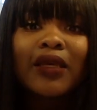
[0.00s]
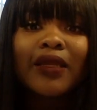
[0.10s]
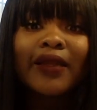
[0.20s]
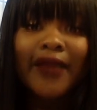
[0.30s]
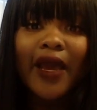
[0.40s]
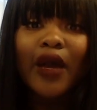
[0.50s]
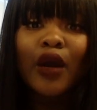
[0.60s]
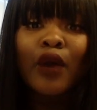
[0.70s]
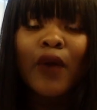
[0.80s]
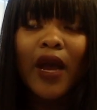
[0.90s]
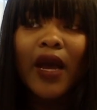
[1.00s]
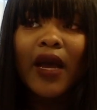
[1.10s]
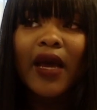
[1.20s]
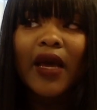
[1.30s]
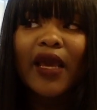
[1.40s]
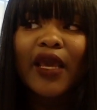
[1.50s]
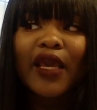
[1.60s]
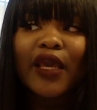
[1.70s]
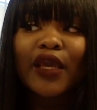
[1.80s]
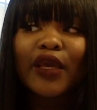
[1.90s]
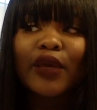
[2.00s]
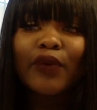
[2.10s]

now I